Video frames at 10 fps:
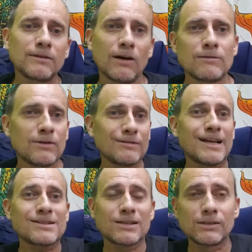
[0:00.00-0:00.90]

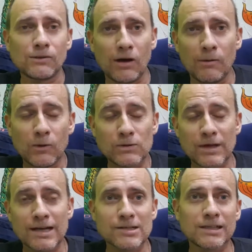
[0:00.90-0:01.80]
I'm also
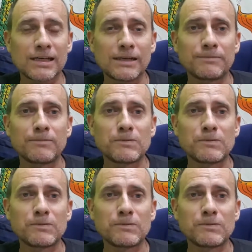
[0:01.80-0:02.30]
actually